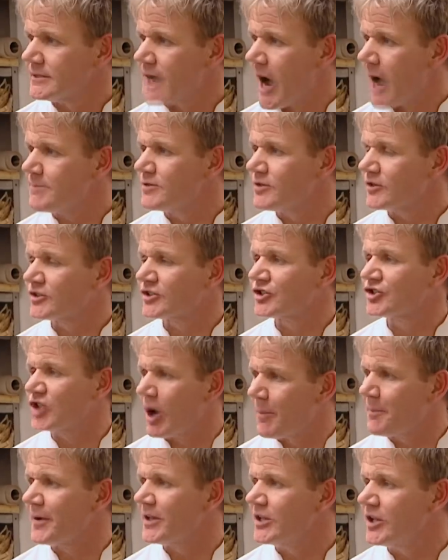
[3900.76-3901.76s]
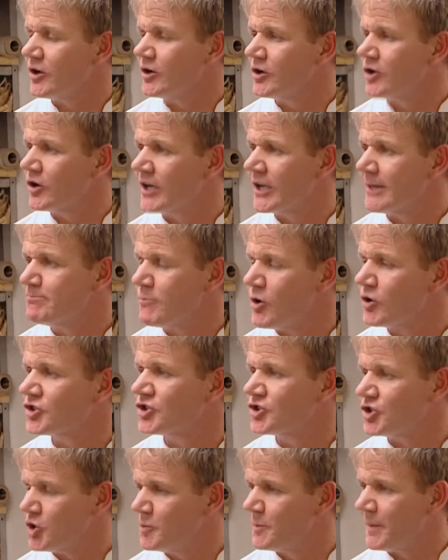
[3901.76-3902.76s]
I'm just stopping you looking more
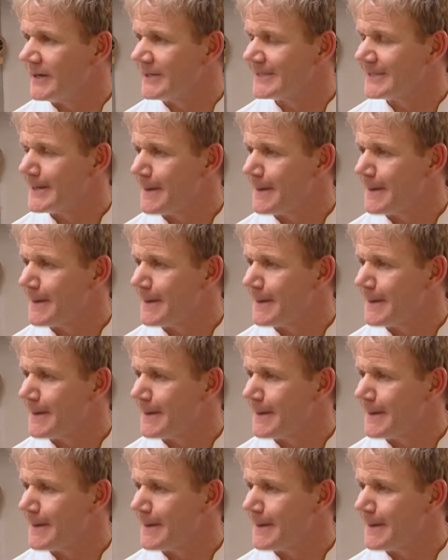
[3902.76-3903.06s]
stupid.